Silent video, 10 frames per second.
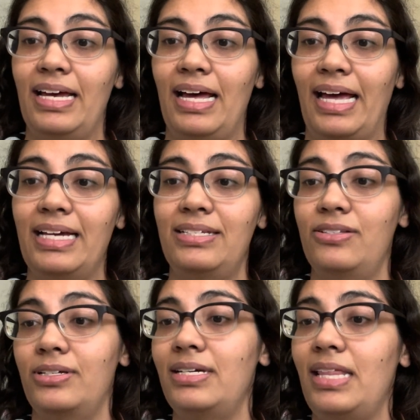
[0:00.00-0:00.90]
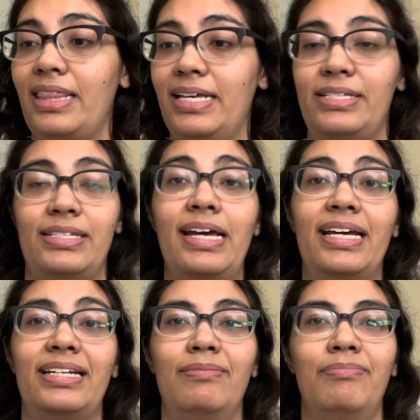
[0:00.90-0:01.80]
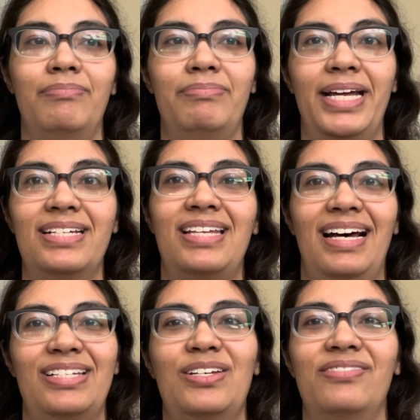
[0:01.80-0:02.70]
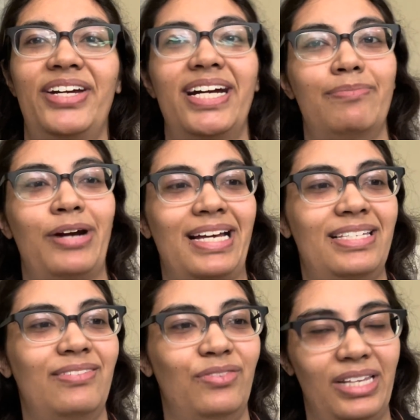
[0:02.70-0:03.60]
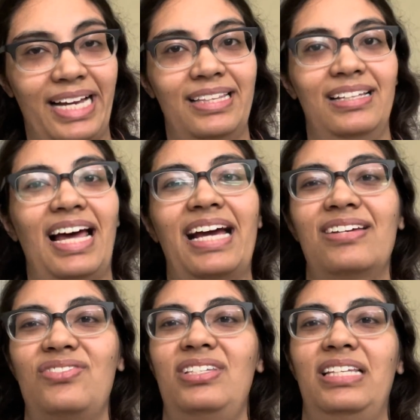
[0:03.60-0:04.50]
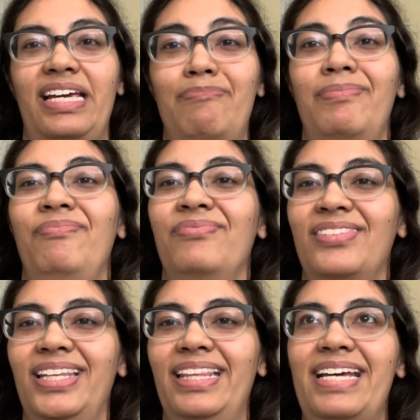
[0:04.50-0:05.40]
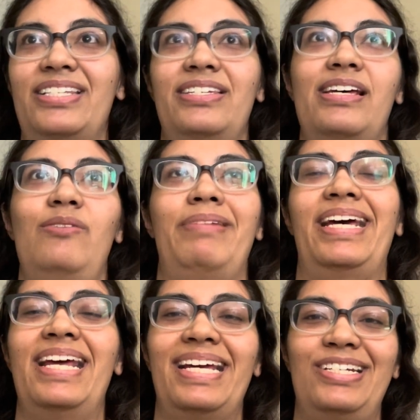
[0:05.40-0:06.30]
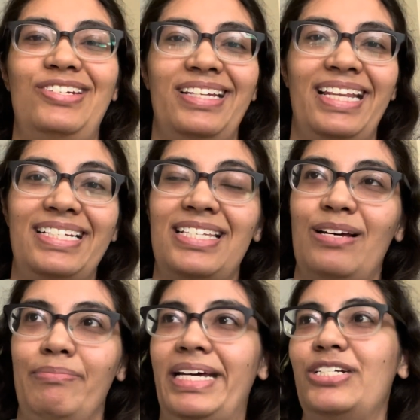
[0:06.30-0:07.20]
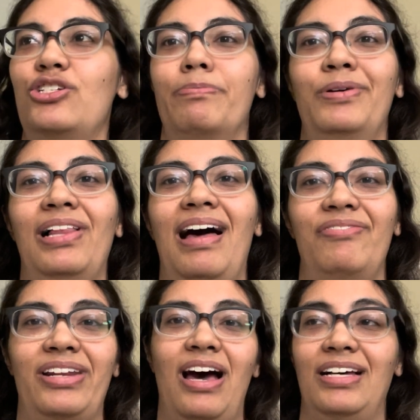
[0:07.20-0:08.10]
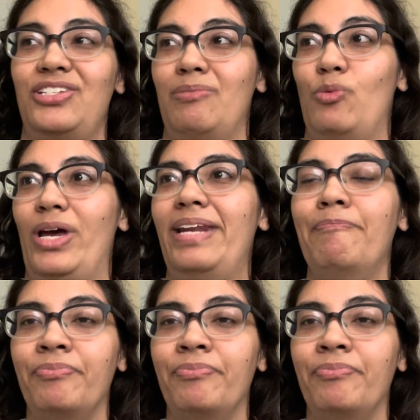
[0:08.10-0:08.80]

I guess it's good that they stayed, but it's also very impressive with like the lack of sleep. They still managed to pull off an awesome win.